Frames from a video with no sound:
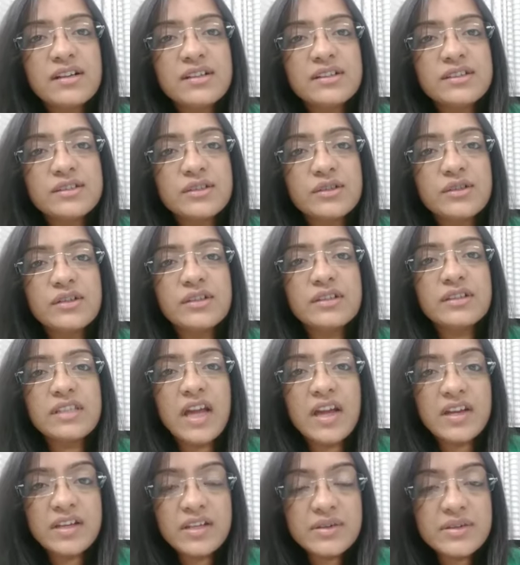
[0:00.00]
So
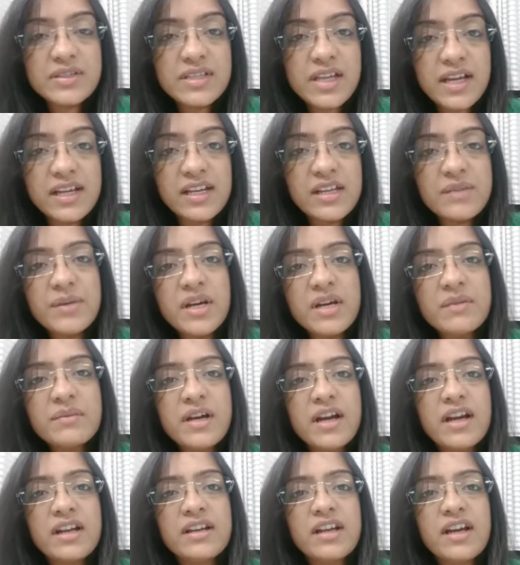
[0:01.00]
thank you Sayali
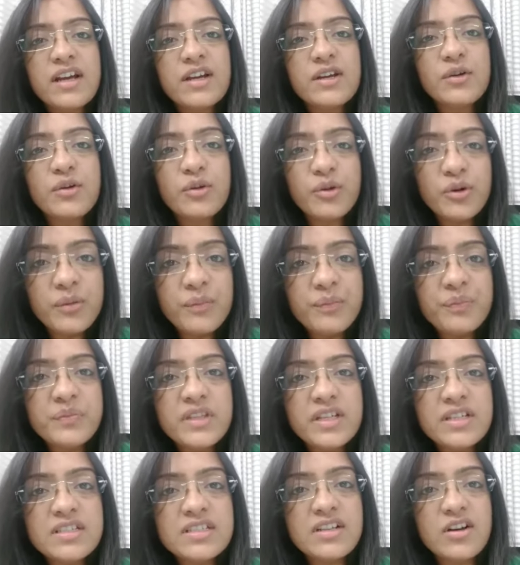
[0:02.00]
ma'am and I hope
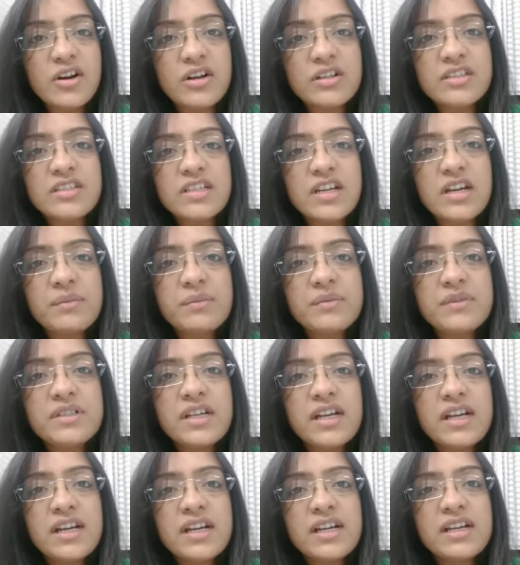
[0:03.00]
this
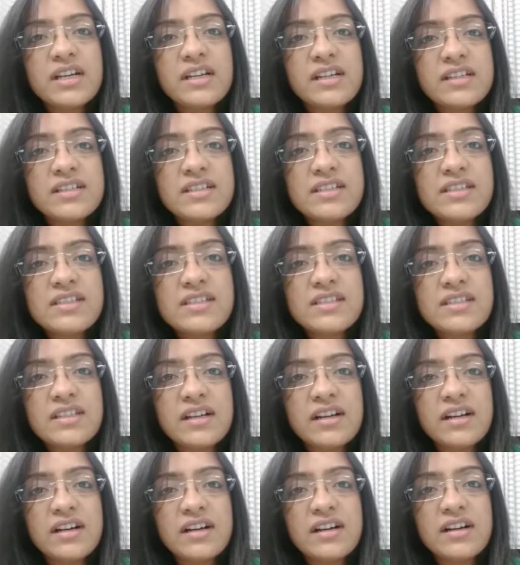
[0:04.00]
concept
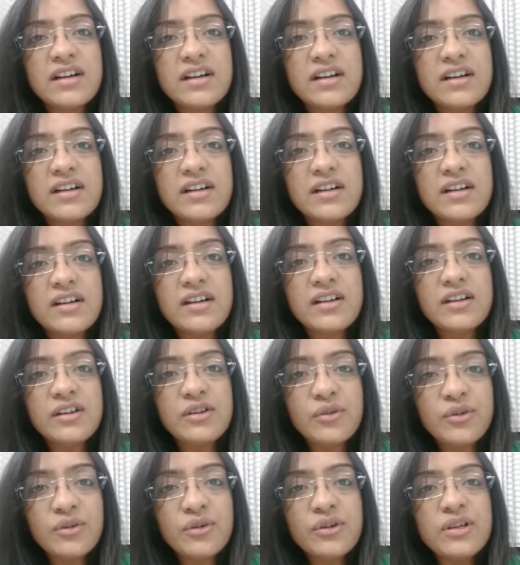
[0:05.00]
is uh,
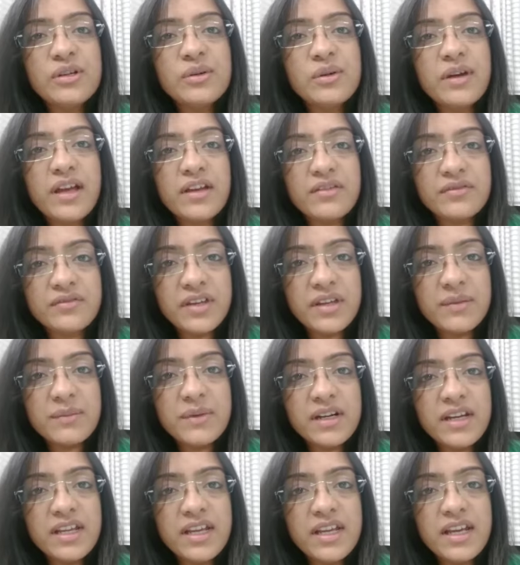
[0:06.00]
known to
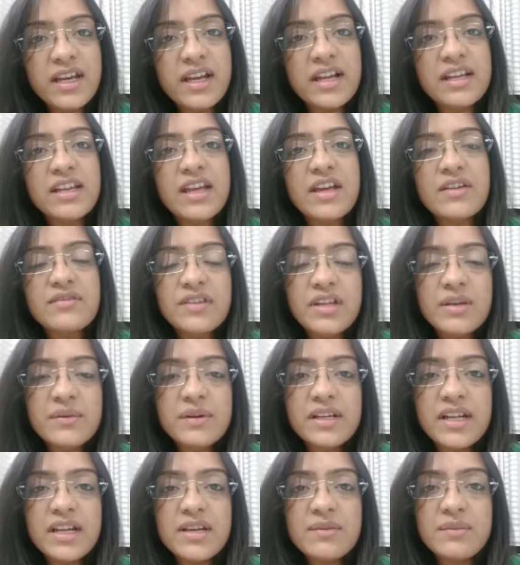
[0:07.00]
everybody and
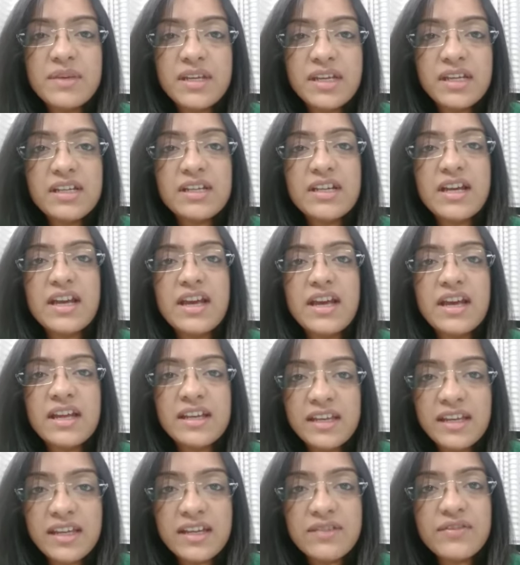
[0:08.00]
everyone I meet
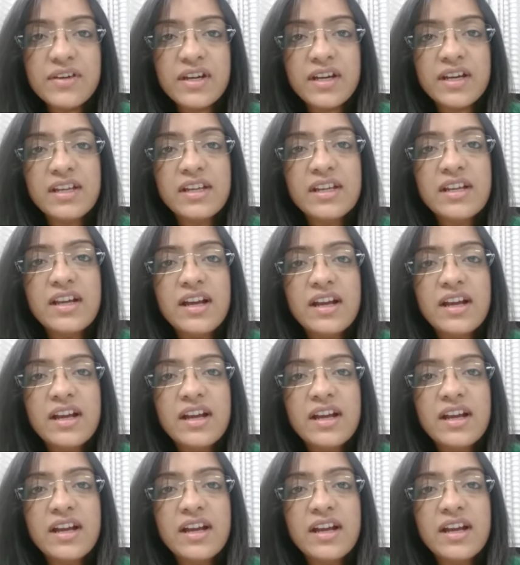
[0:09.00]
anywhere